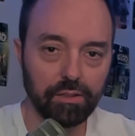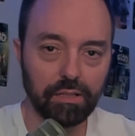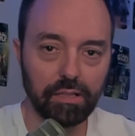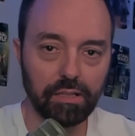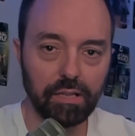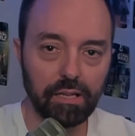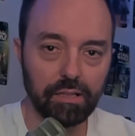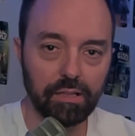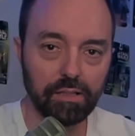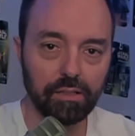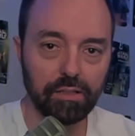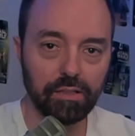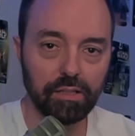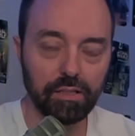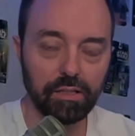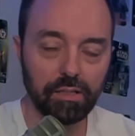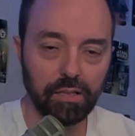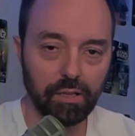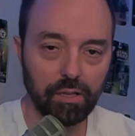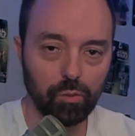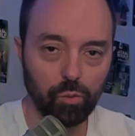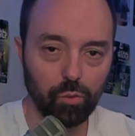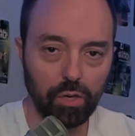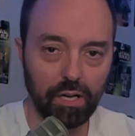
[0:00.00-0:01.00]
Kennedy
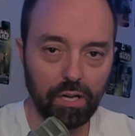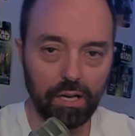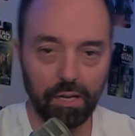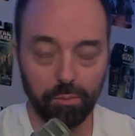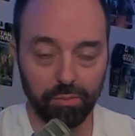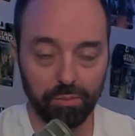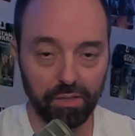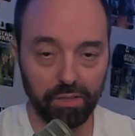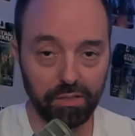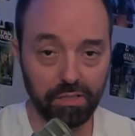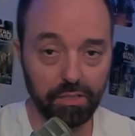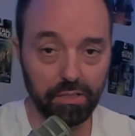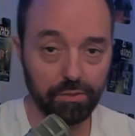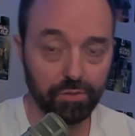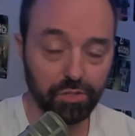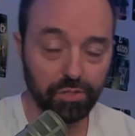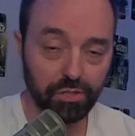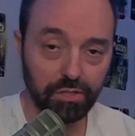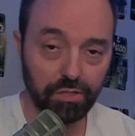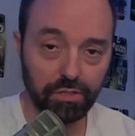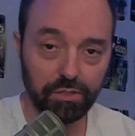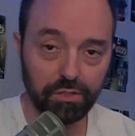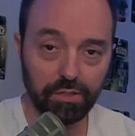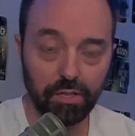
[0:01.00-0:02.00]
and why I believe
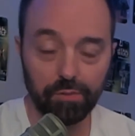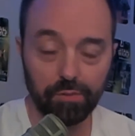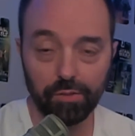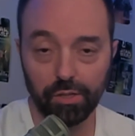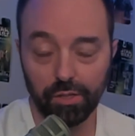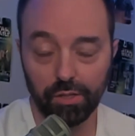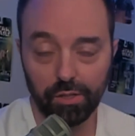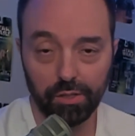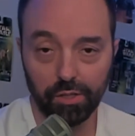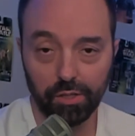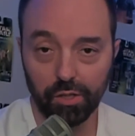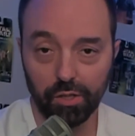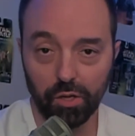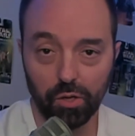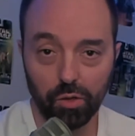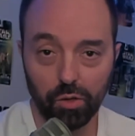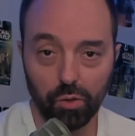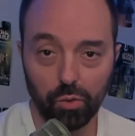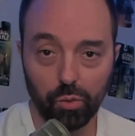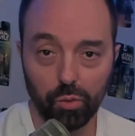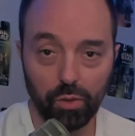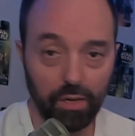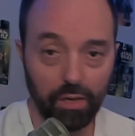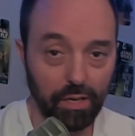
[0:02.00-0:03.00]
she's never going to
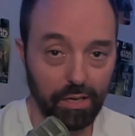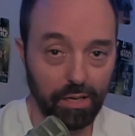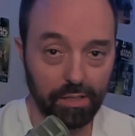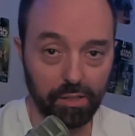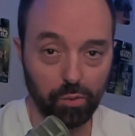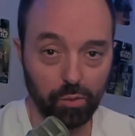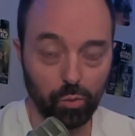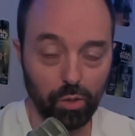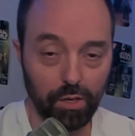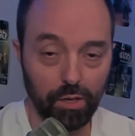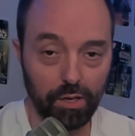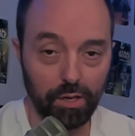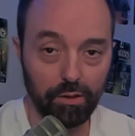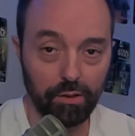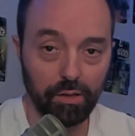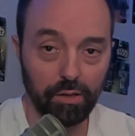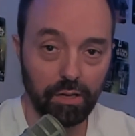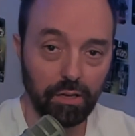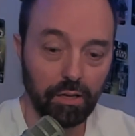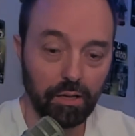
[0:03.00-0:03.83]
go anywhere